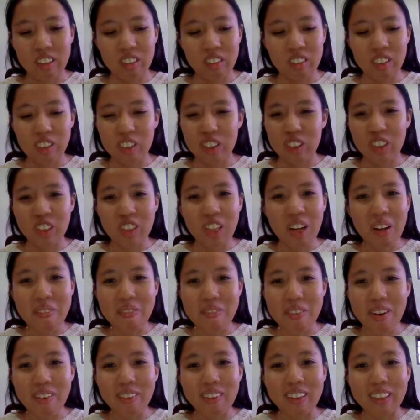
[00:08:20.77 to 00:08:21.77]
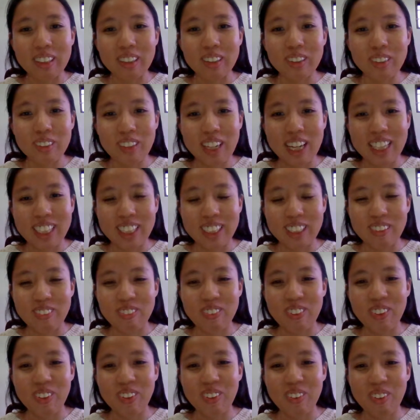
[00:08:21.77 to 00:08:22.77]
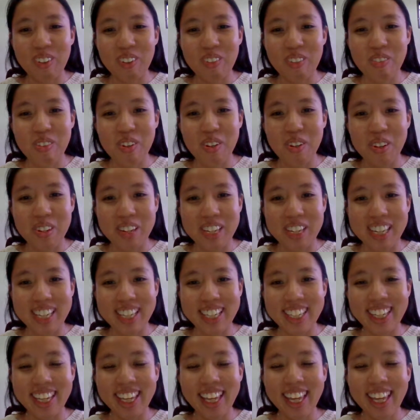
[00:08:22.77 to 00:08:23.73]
It's not very stressful with cooking.